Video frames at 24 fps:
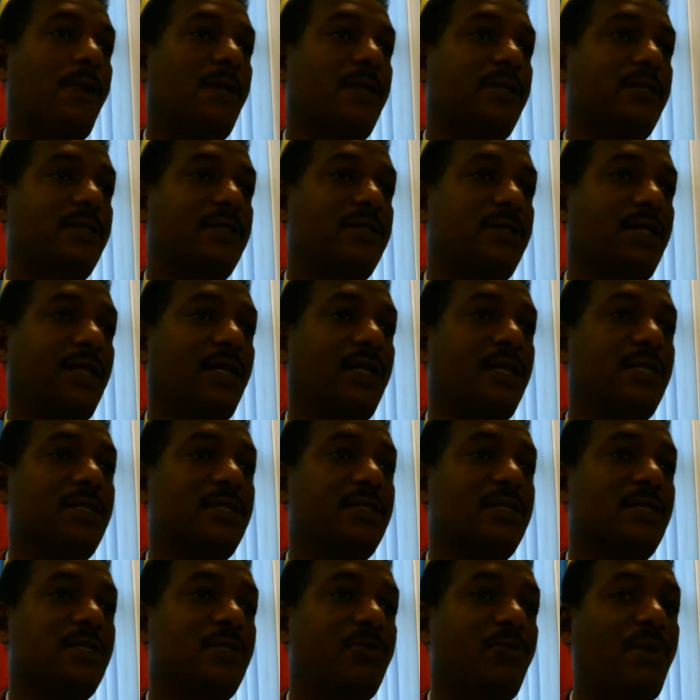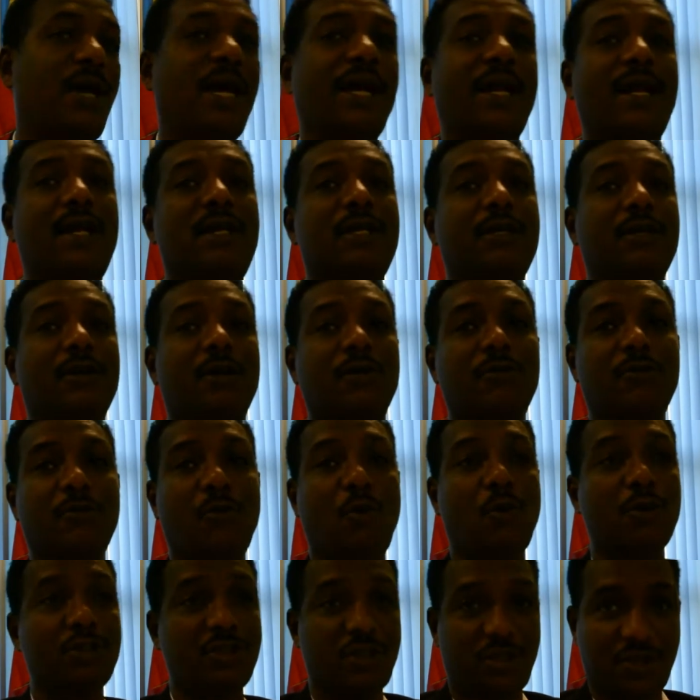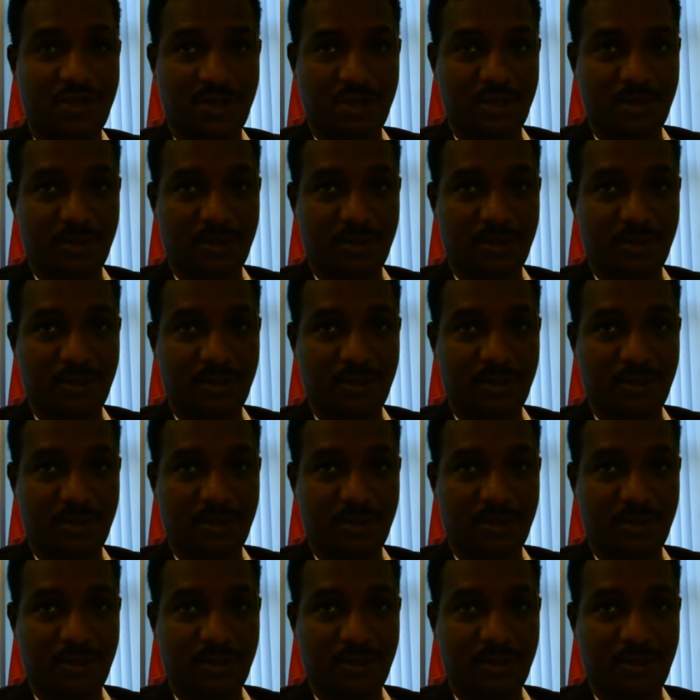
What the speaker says: The second is the spiraling of cost,